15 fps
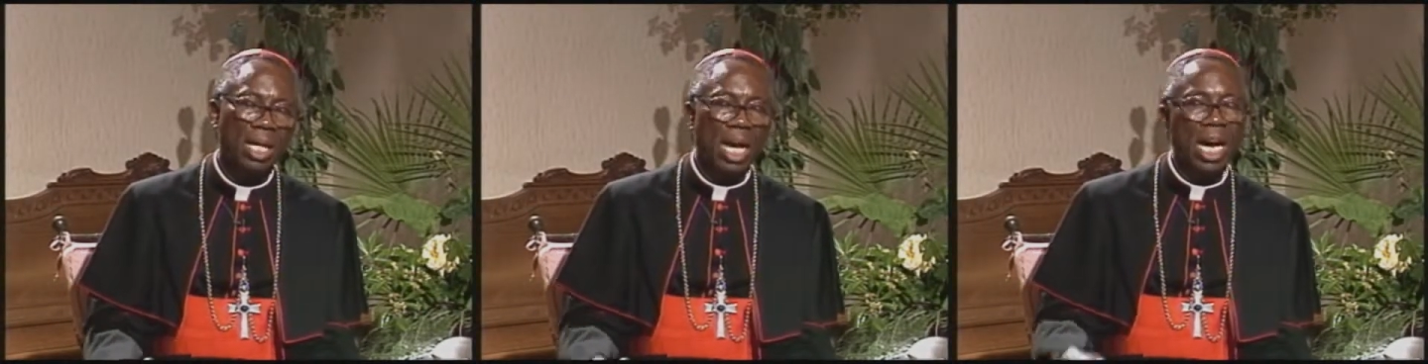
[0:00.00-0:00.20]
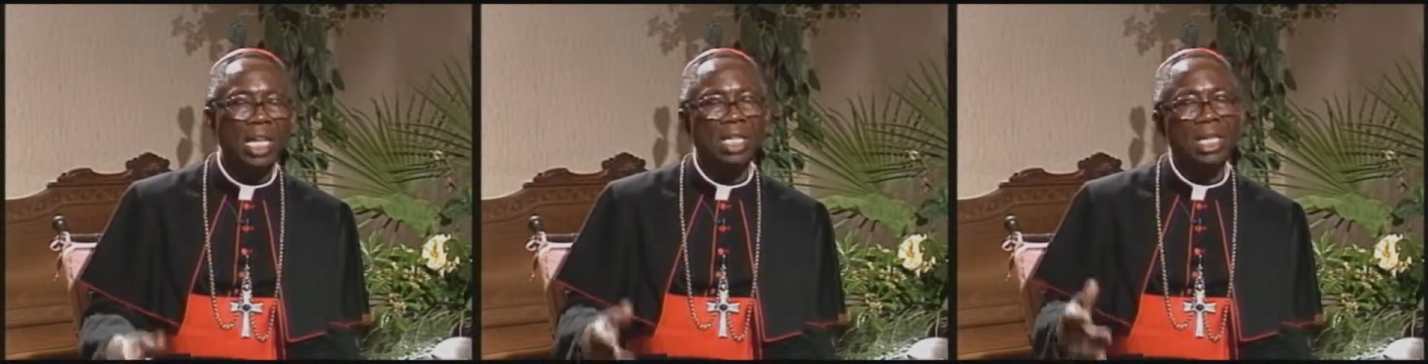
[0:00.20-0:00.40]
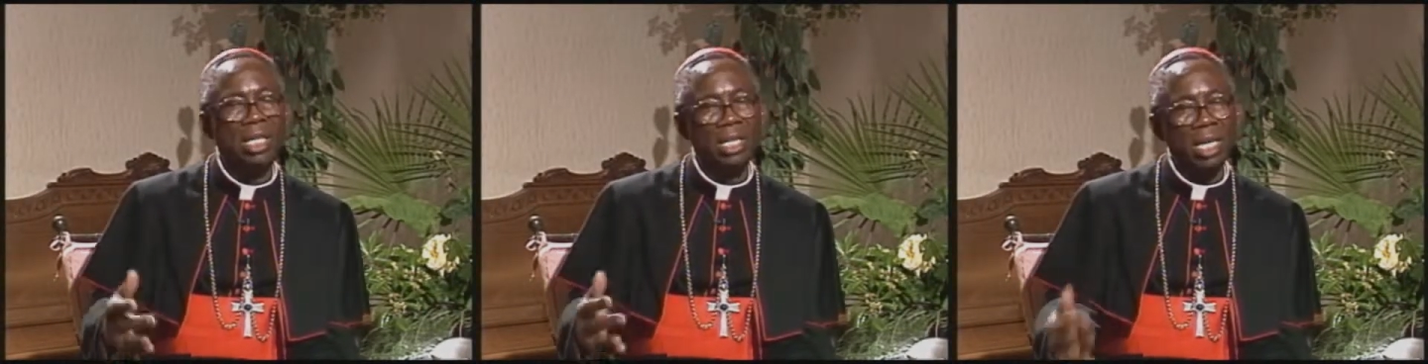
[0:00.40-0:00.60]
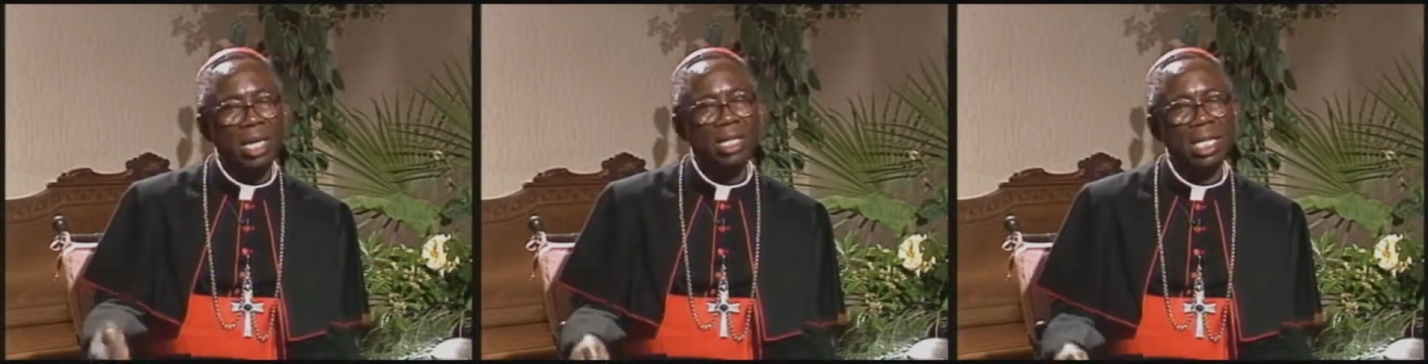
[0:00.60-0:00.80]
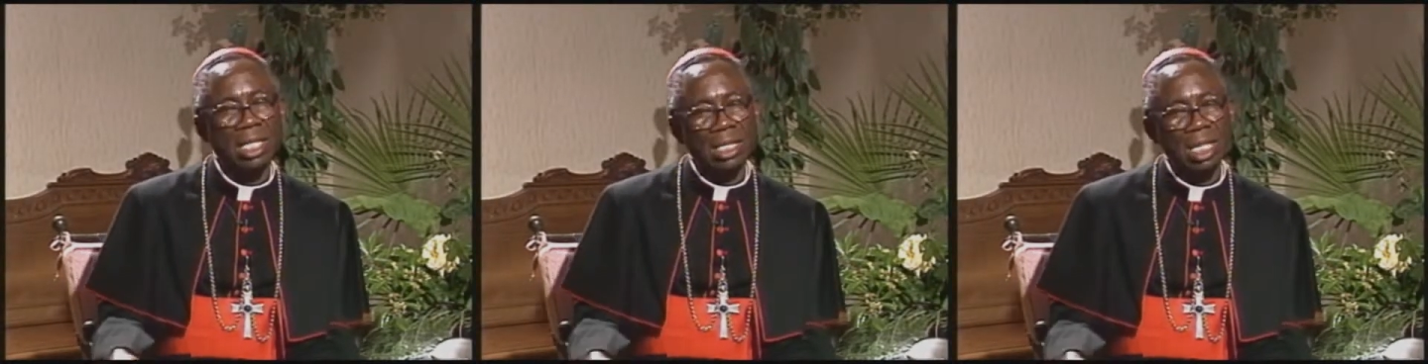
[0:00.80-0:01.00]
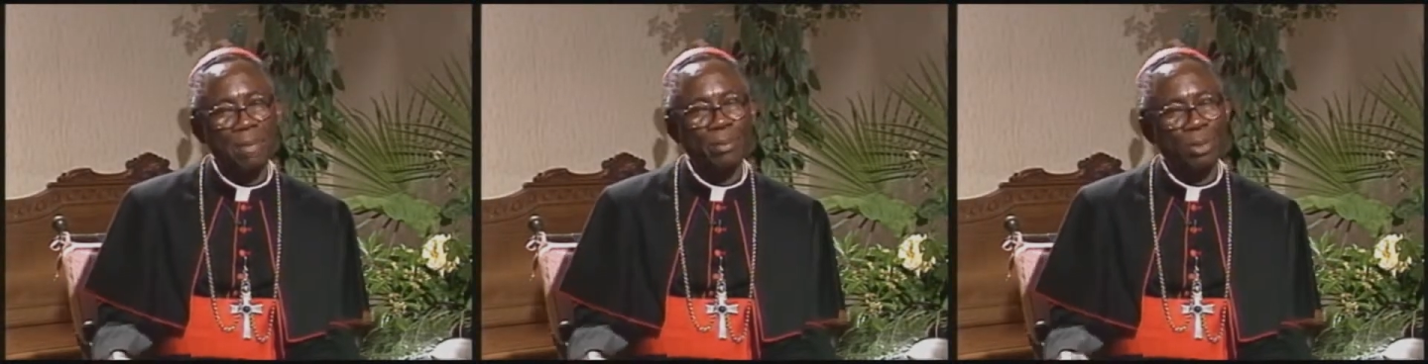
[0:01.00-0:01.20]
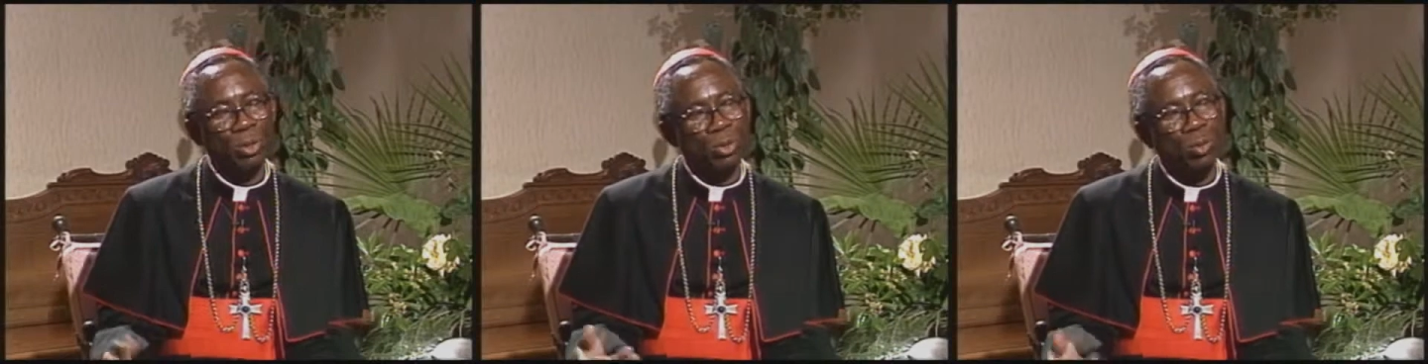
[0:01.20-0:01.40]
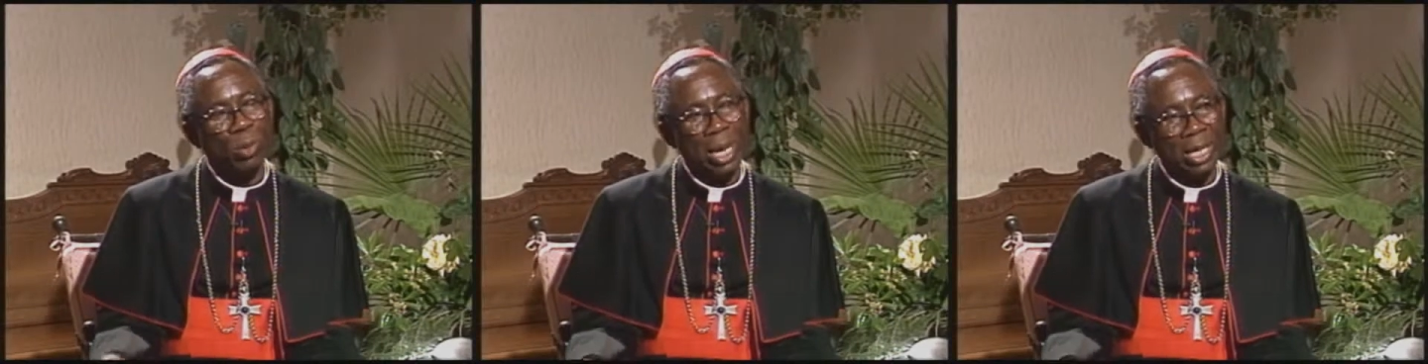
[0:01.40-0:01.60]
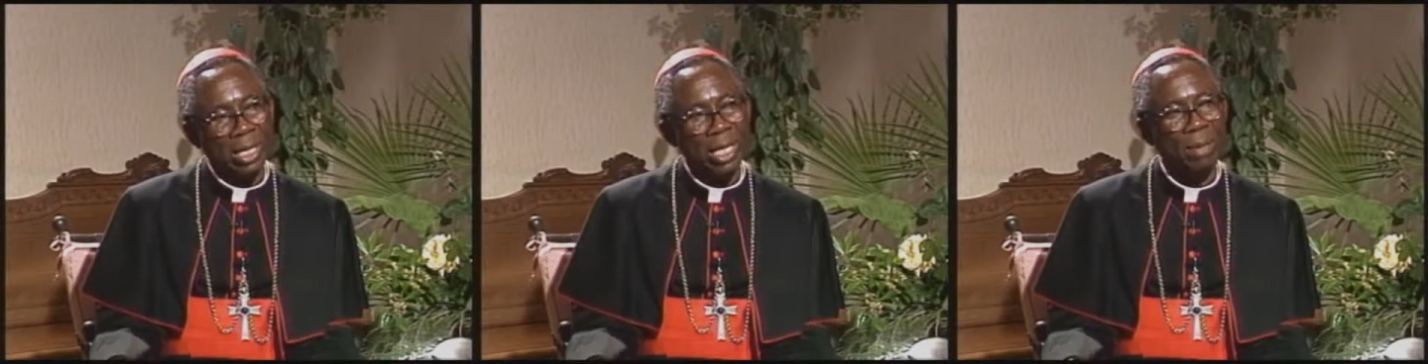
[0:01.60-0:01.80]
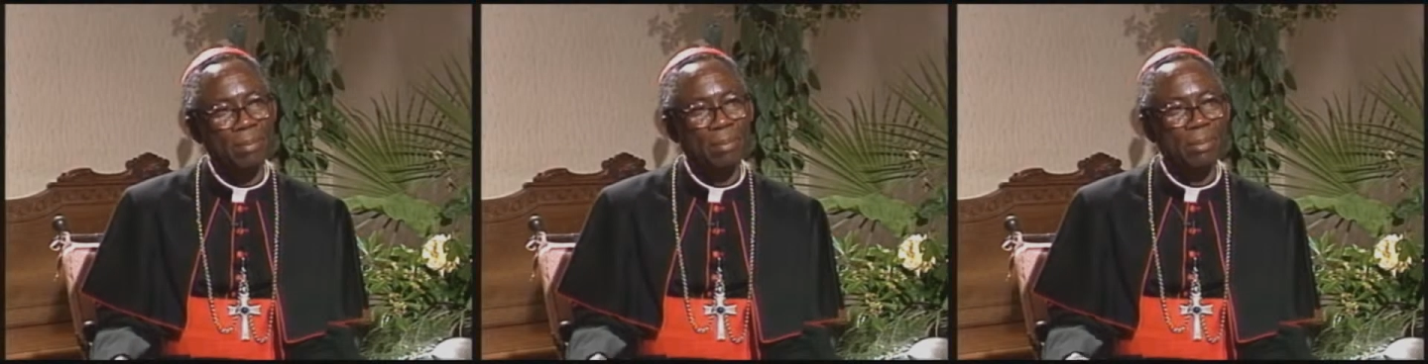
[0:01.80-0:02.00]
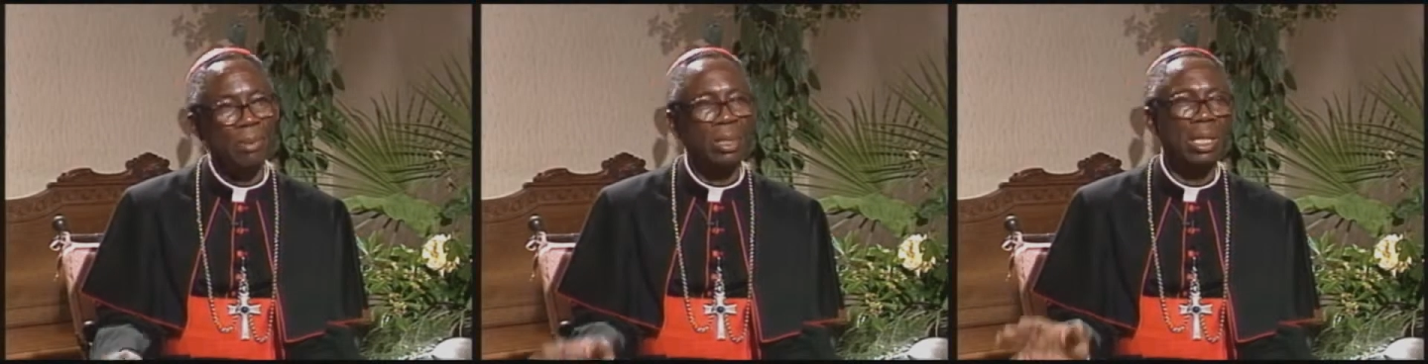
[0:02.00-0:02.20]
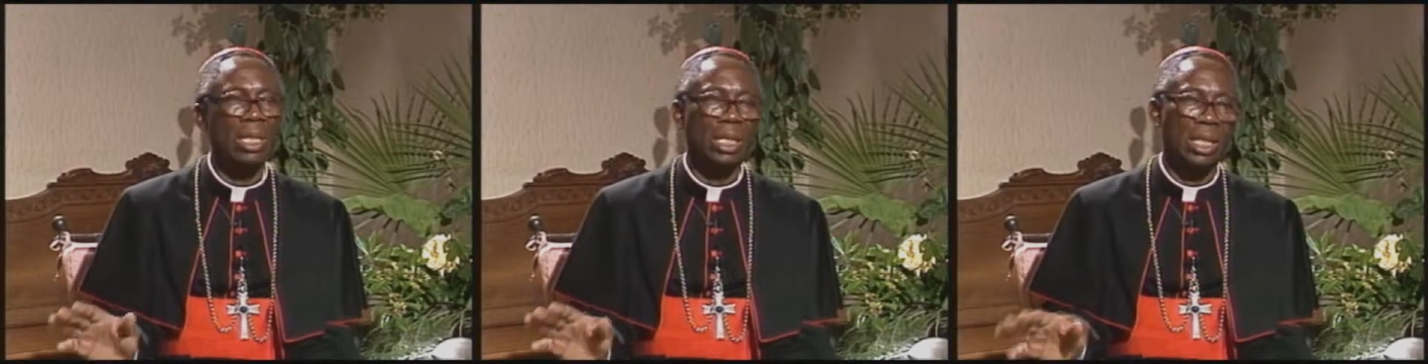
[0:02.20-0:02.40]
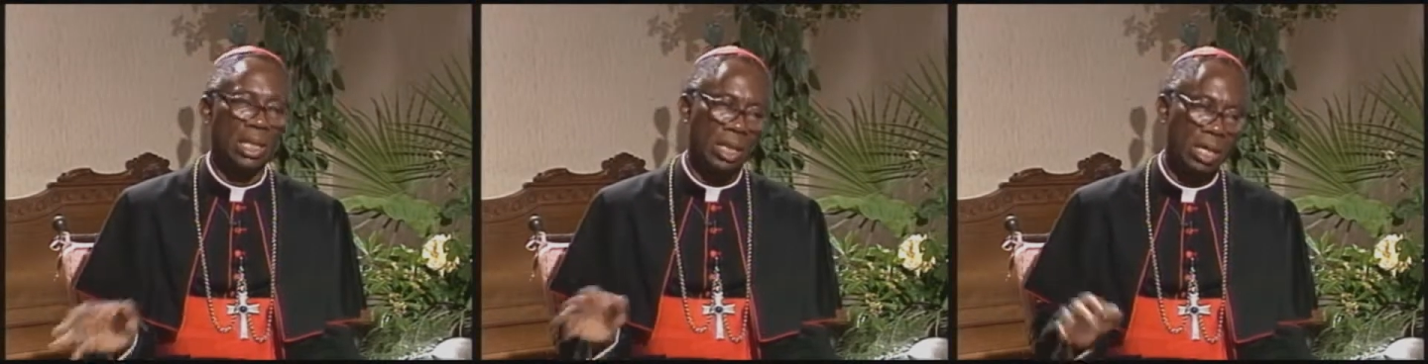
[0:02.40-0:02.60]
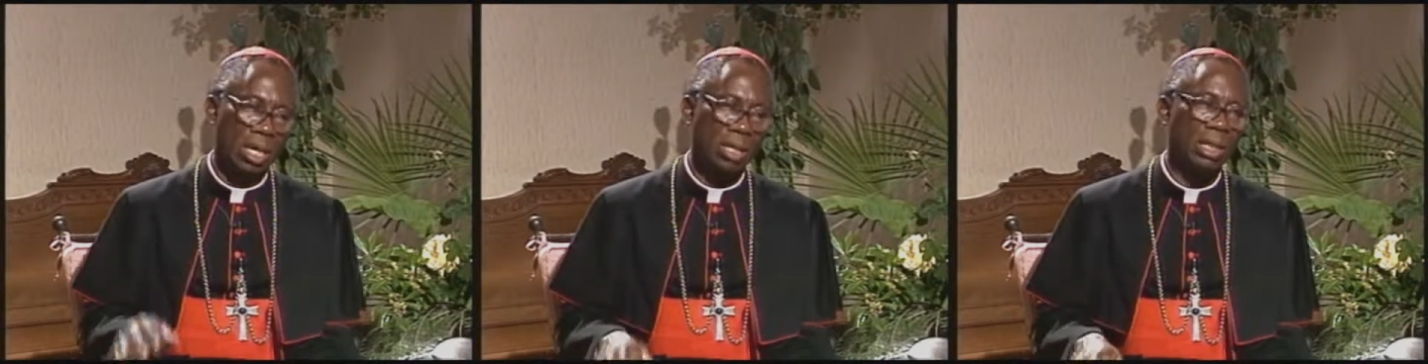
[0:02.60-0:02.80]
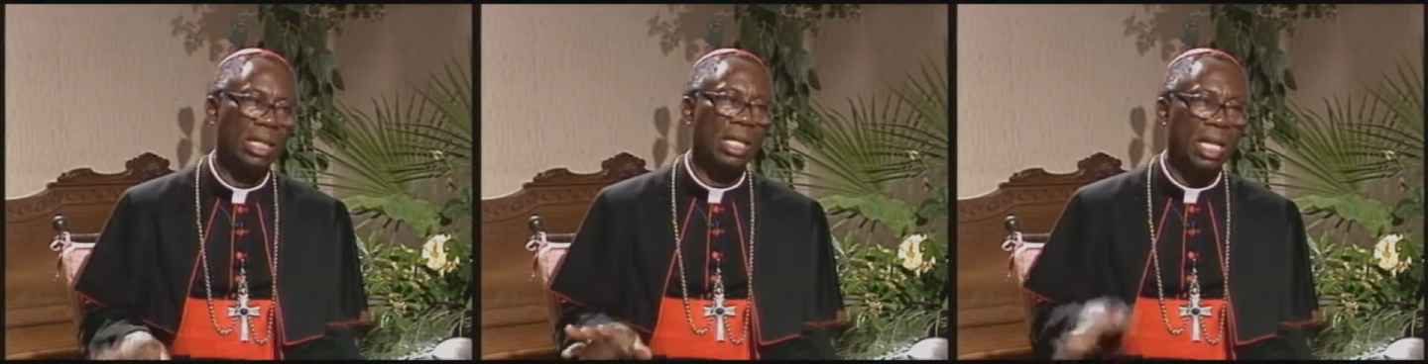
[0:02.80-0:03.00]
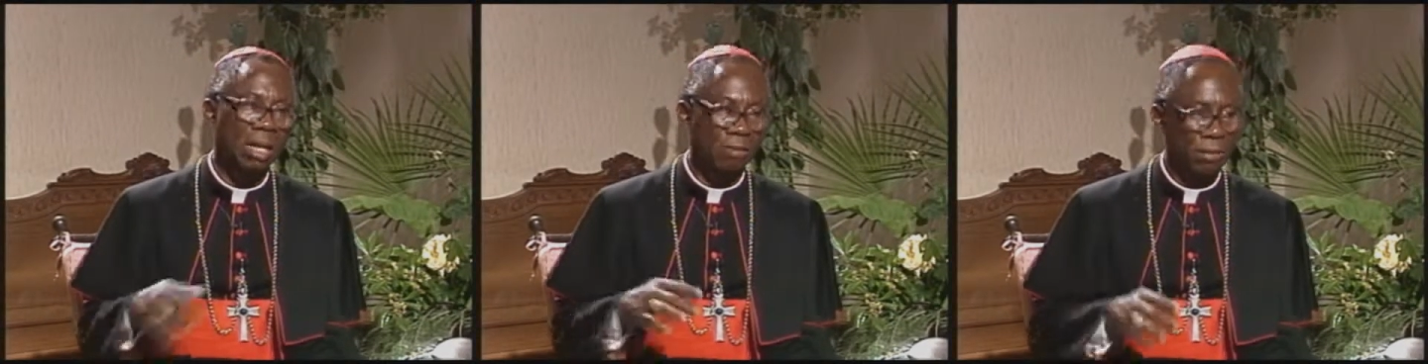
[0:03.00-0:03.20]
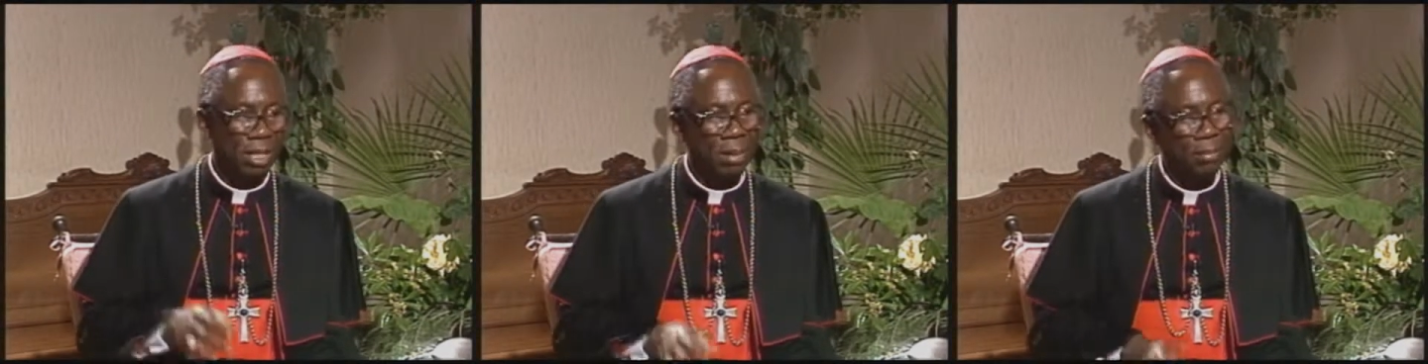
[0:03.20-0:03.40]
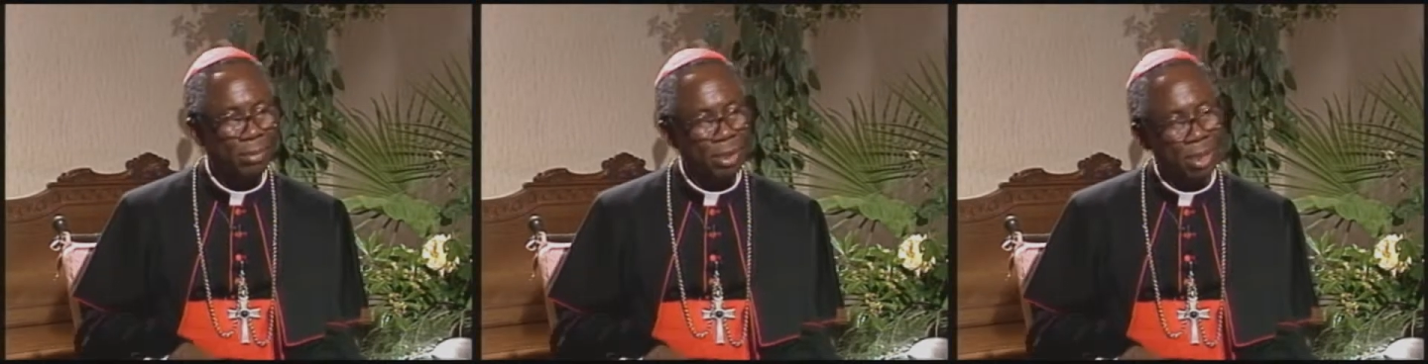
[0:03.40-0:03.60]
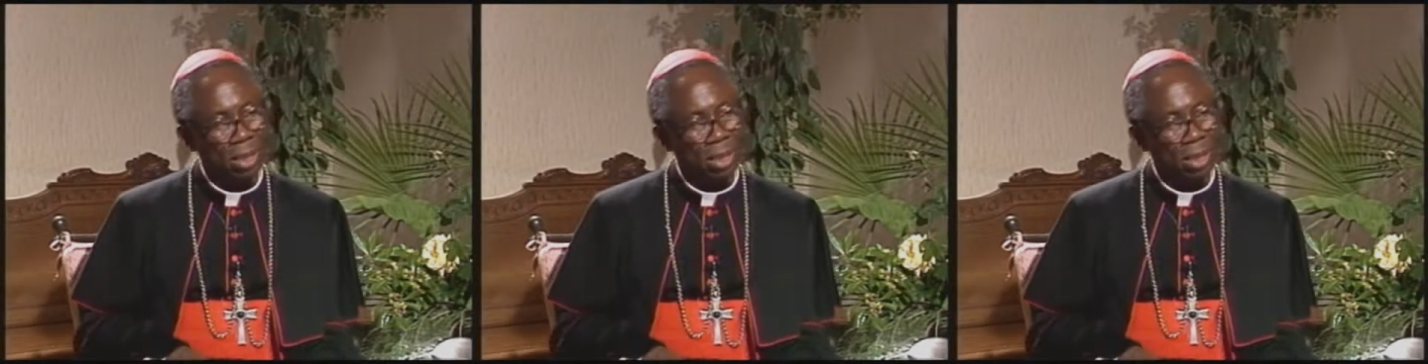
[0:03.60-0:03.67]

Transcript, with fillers: At the third attempt to wake them, he did not. He left them.